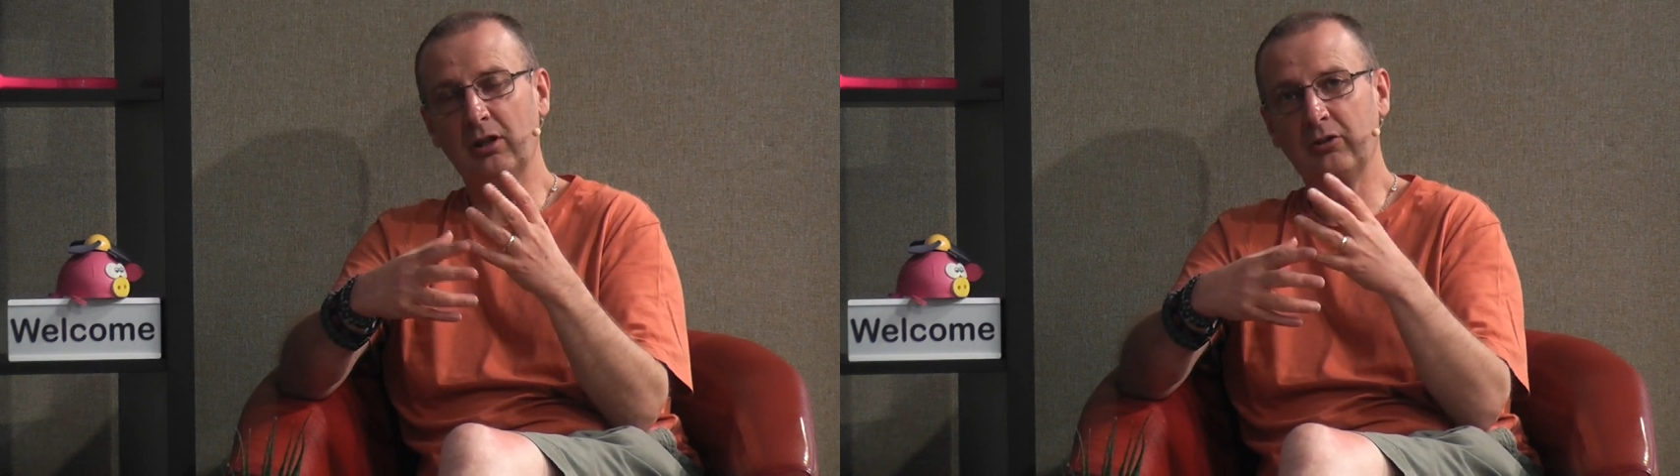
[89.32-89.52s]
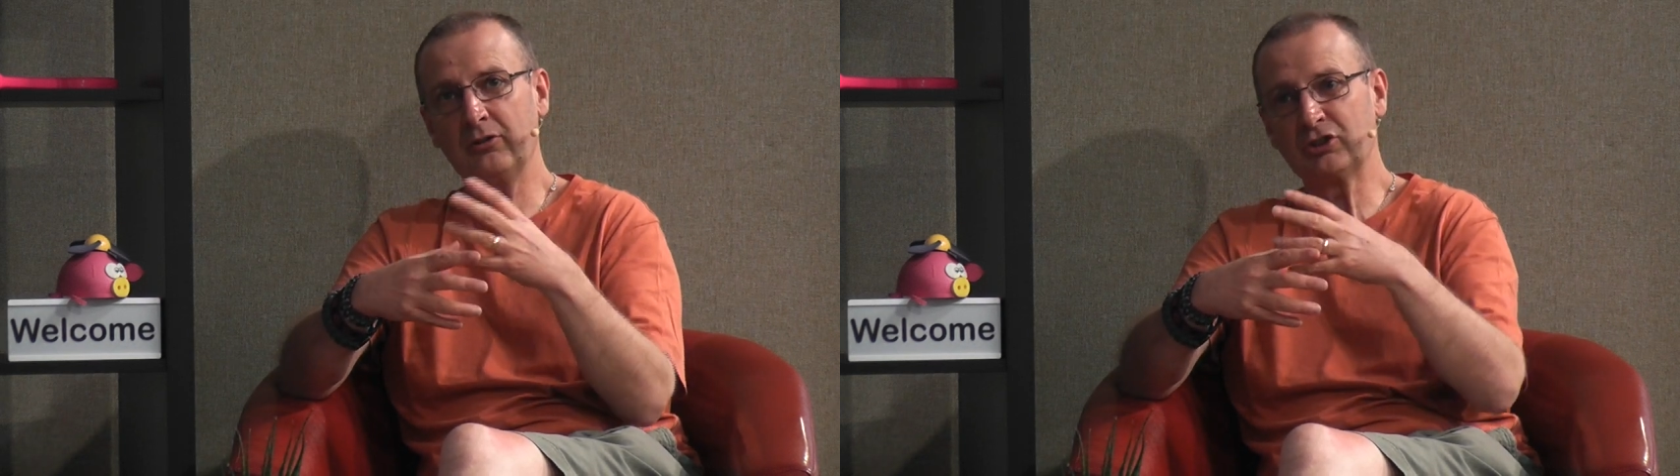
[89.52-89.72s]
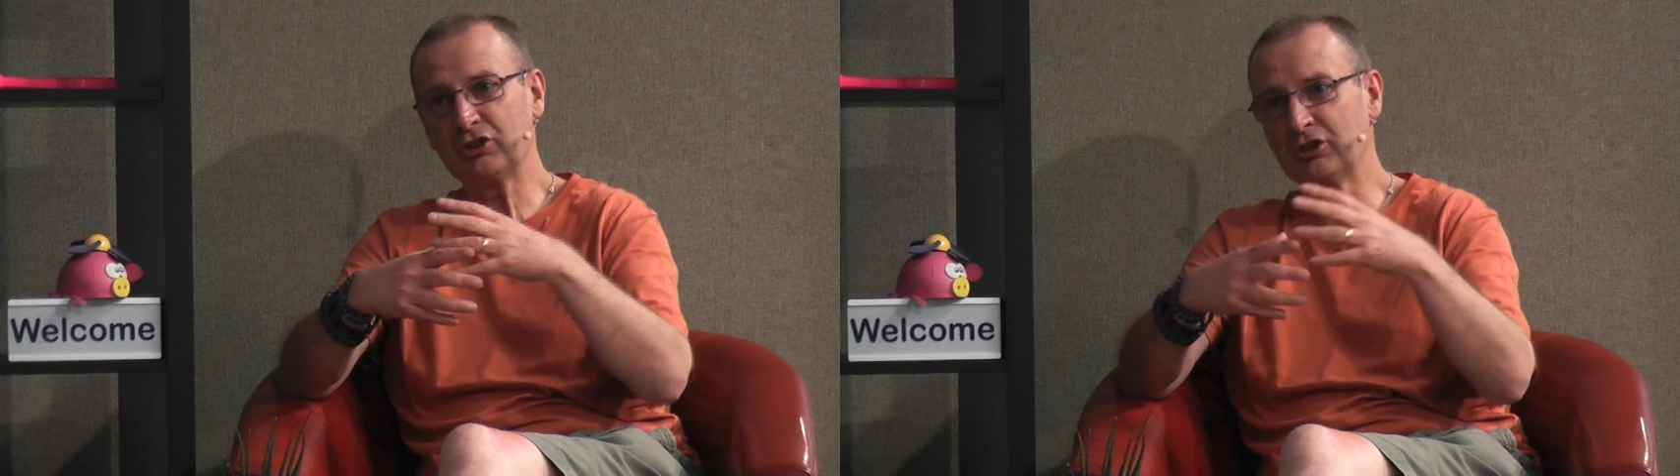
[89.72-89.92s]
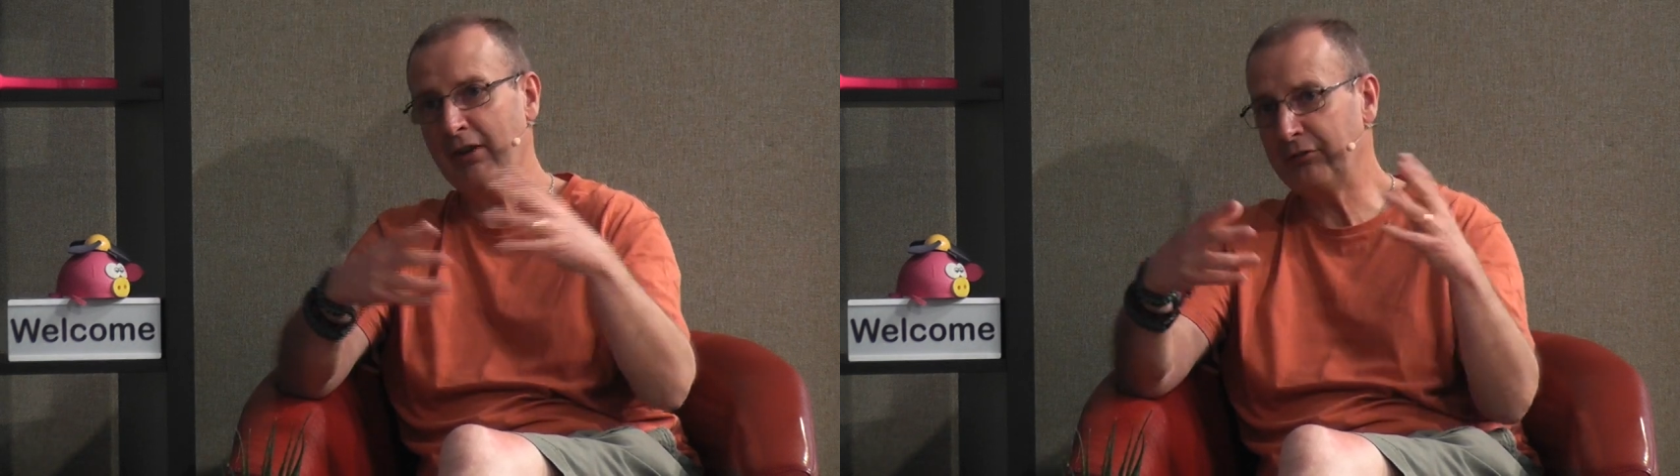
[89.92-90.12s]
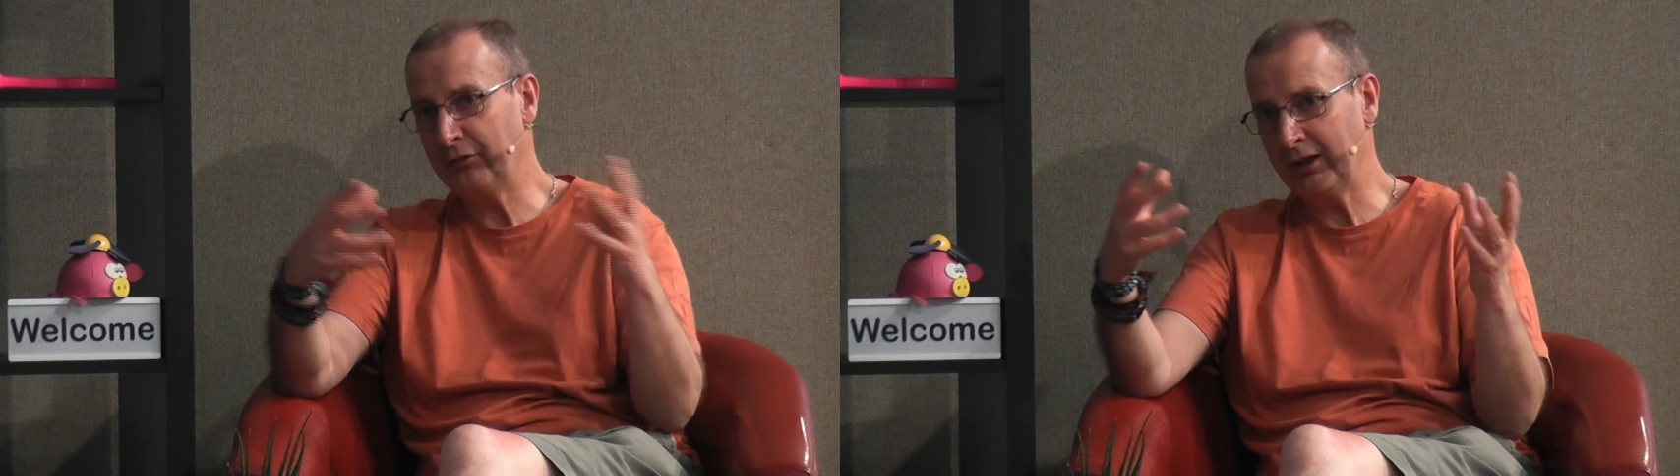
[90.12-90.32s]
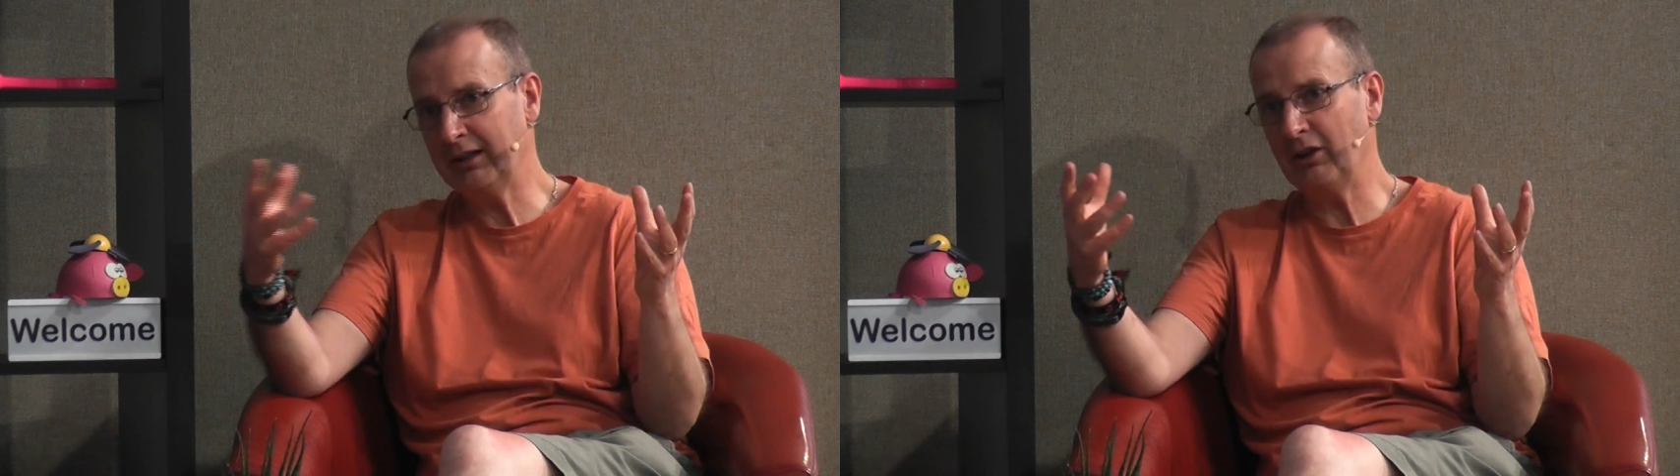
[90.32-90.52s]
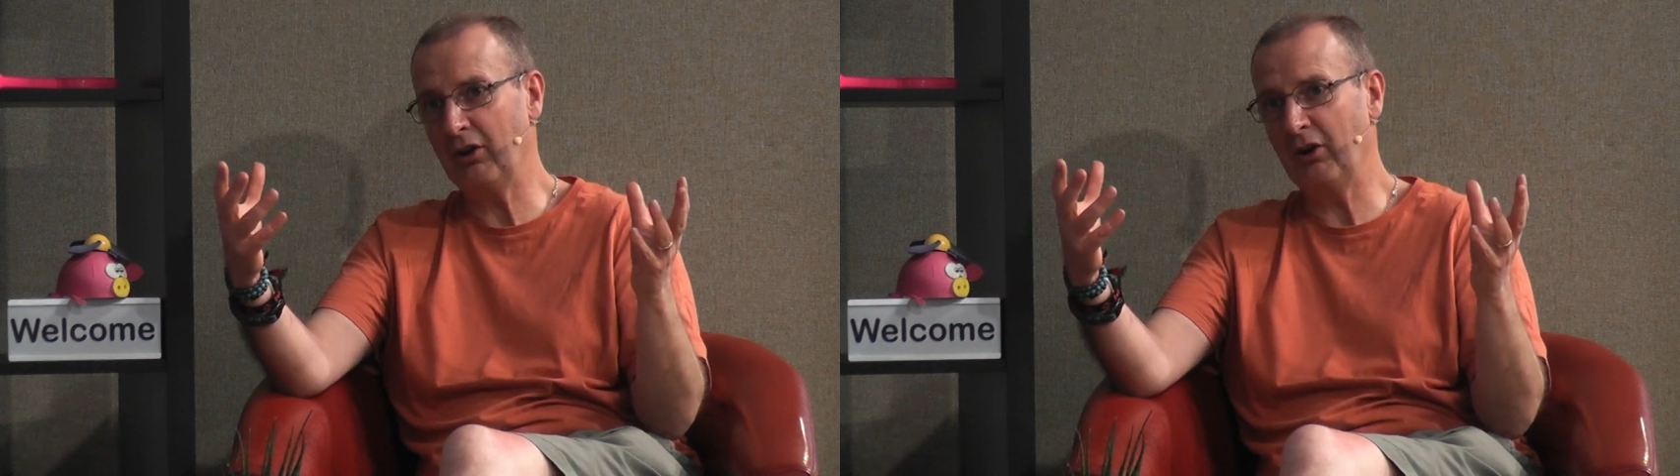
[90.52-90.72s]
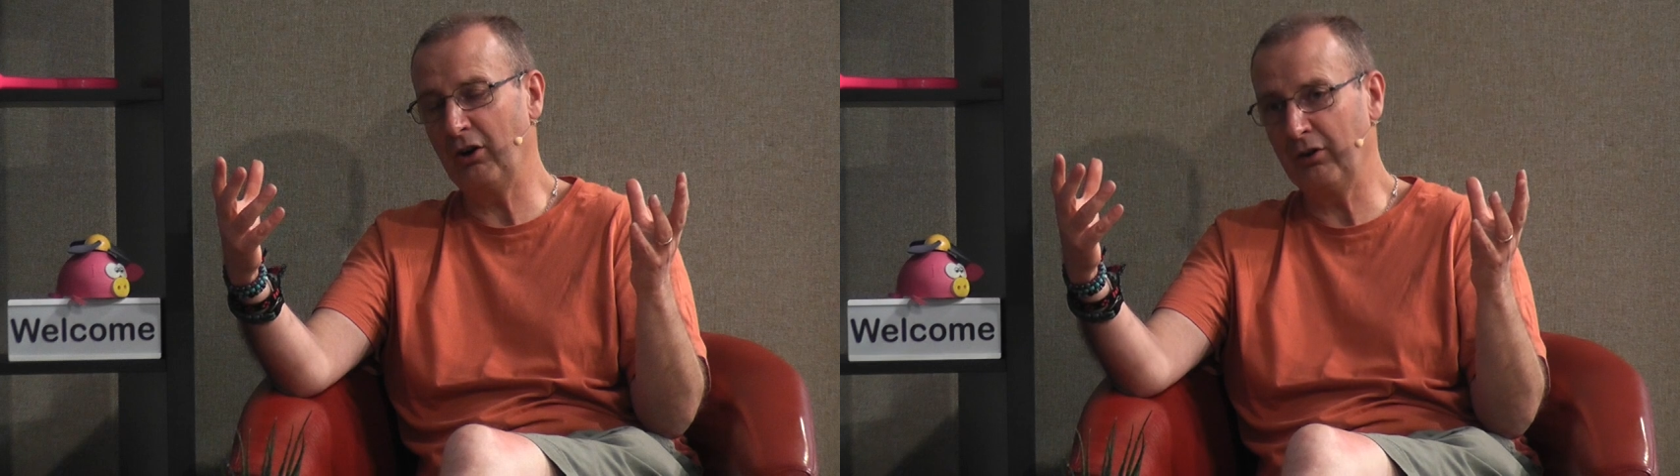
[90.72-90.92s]
the suffering
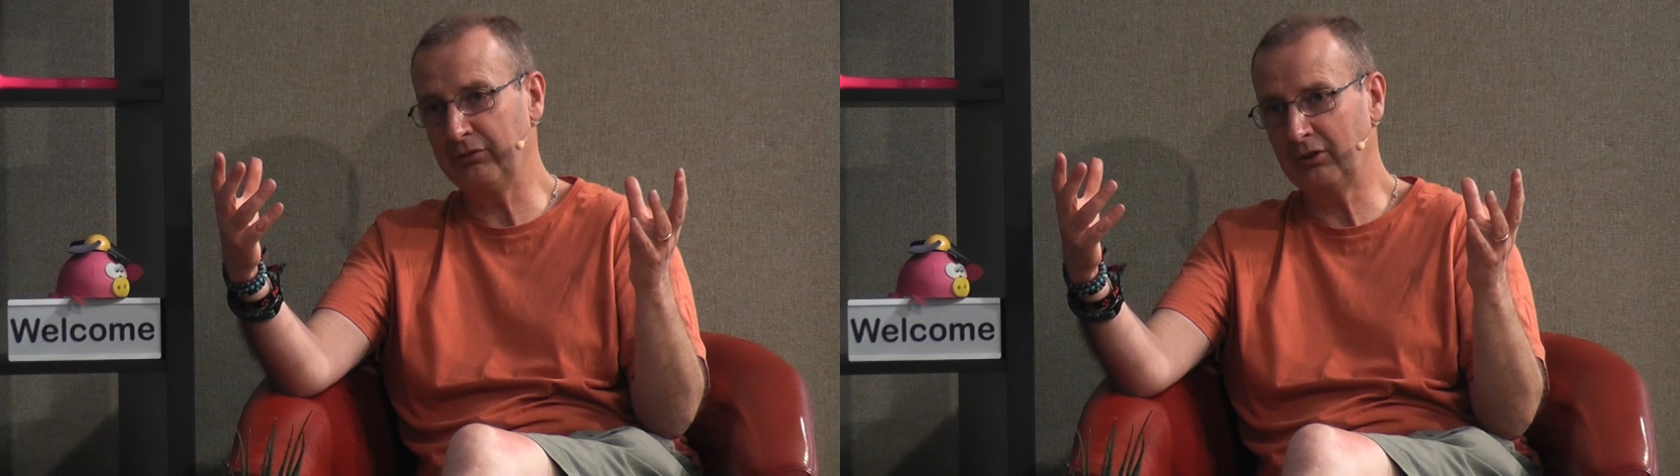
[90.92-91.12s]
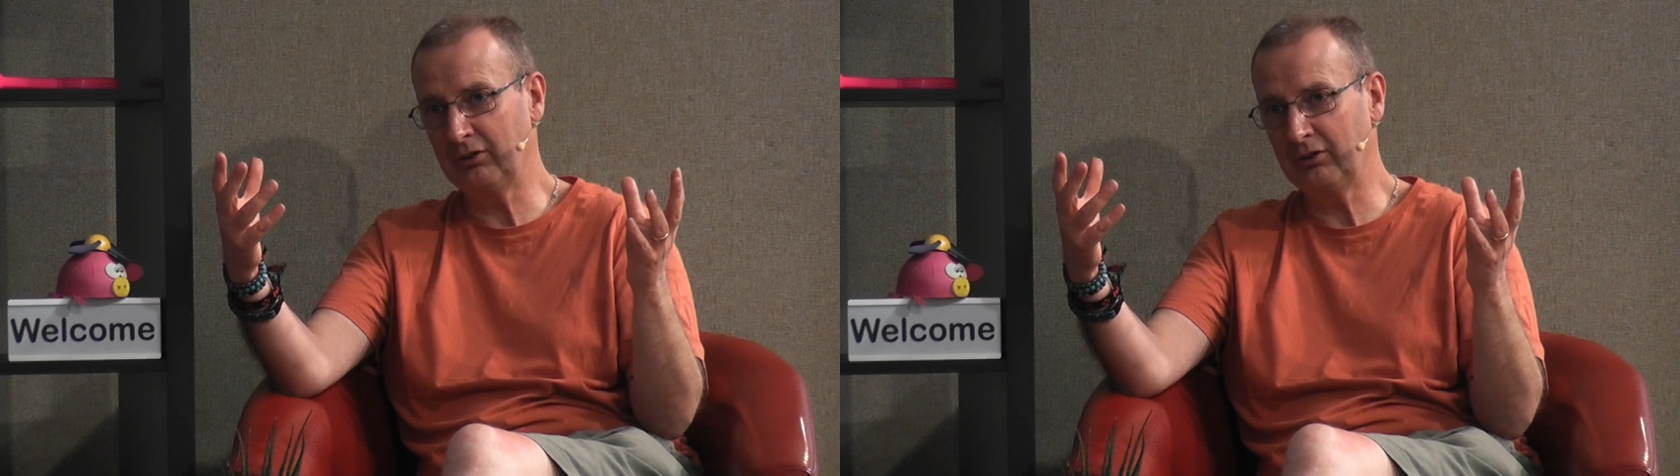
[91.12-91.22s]
of